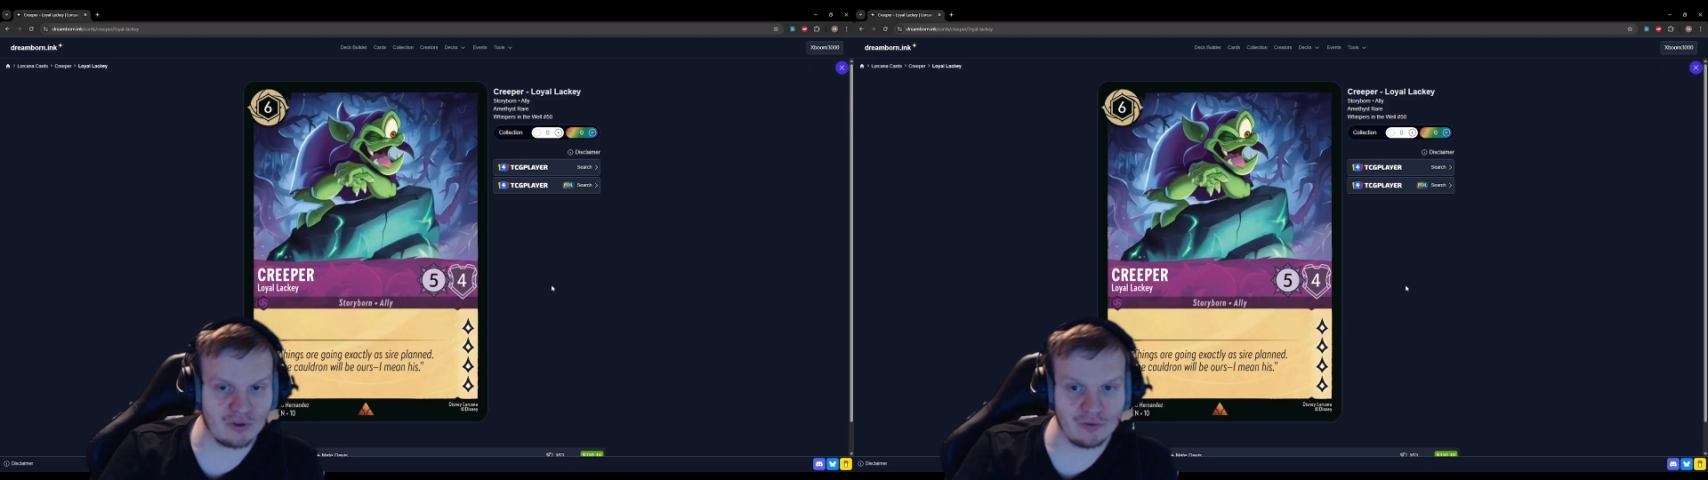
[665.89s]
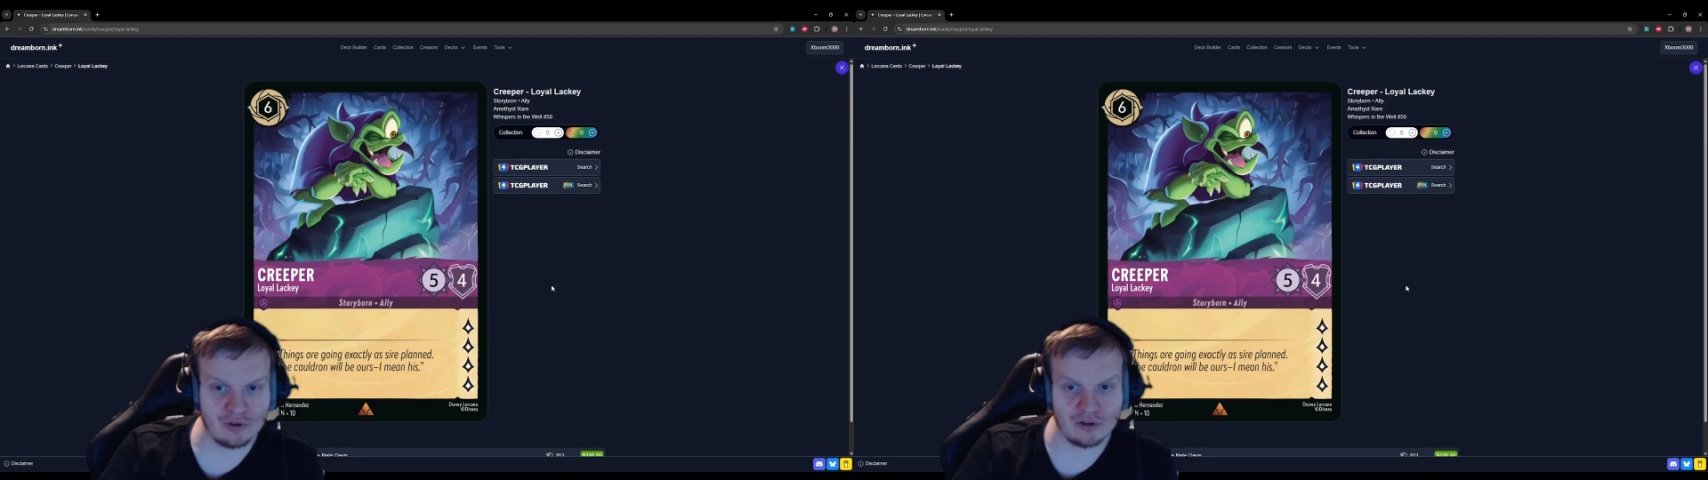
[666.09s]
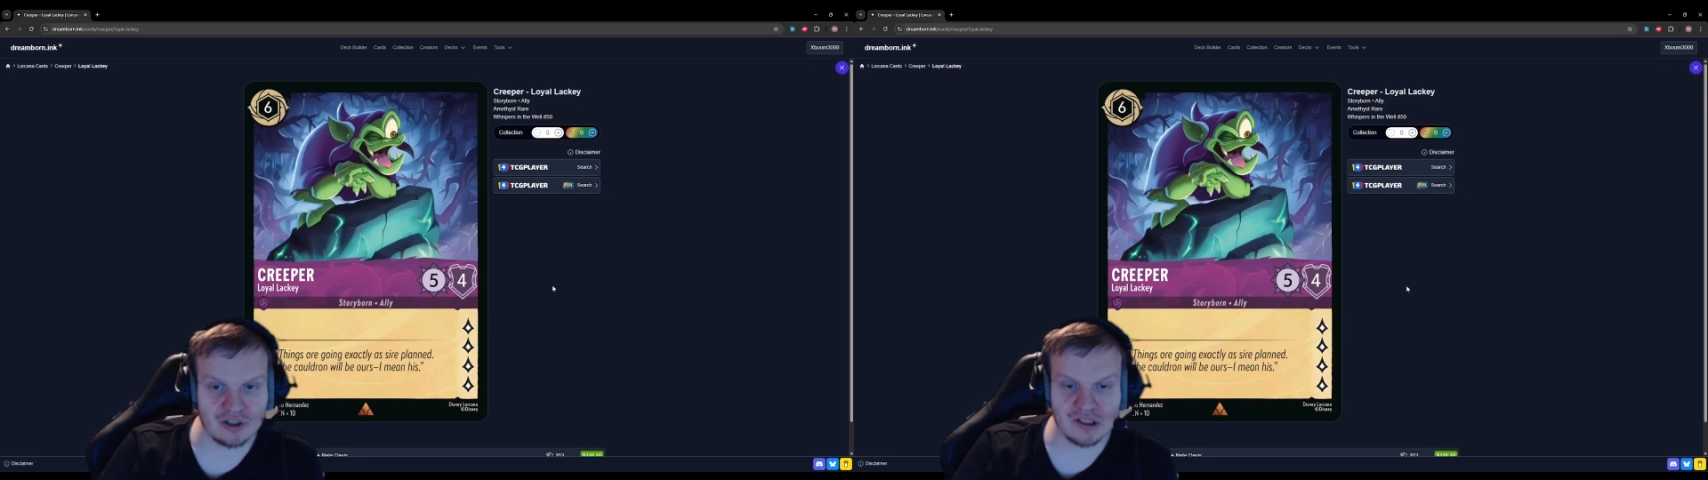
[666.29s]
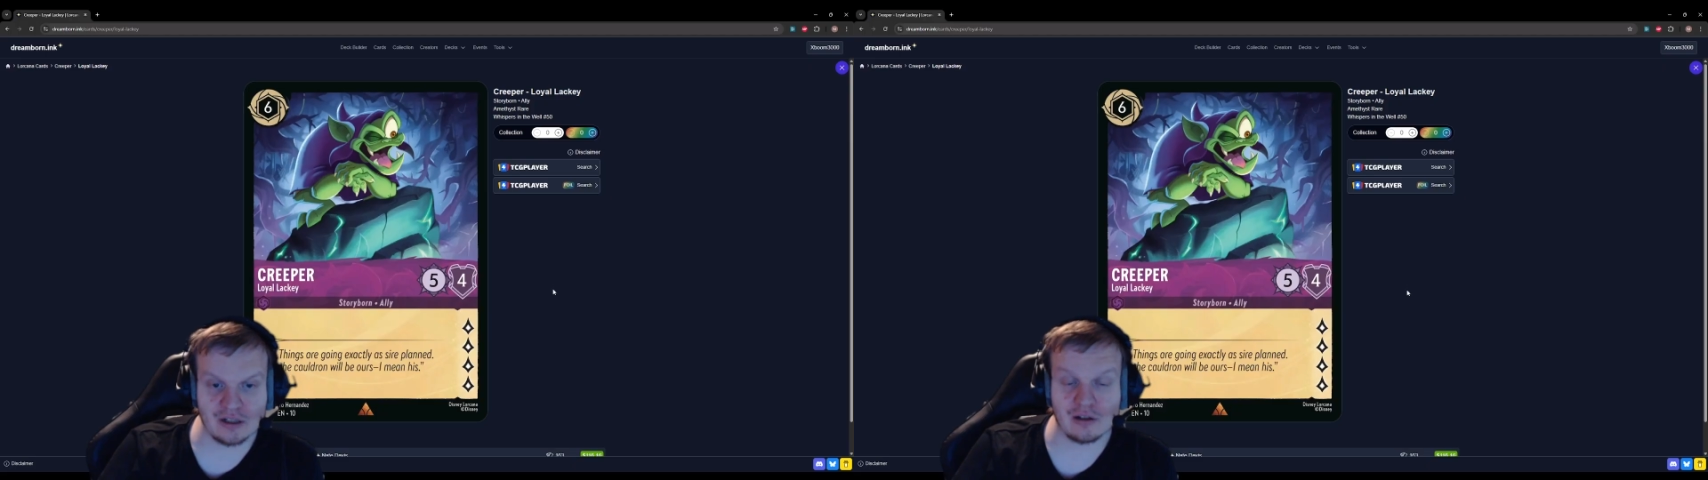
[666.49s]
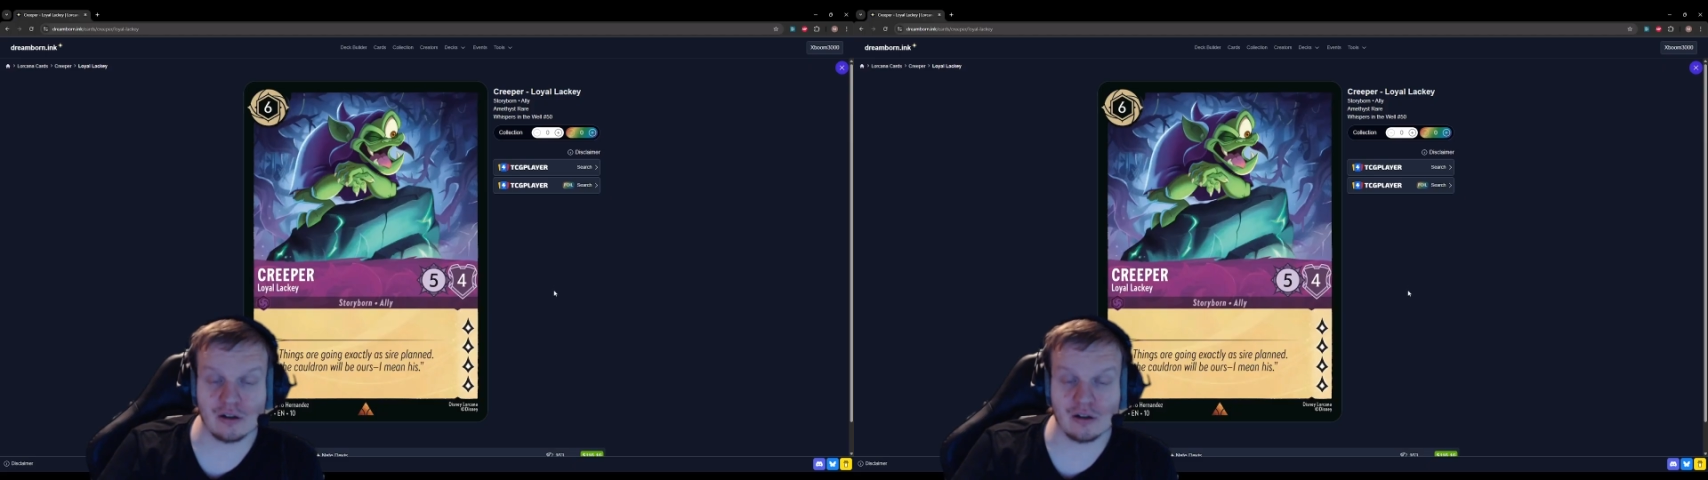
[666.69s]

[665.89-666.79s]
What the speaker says: review the steel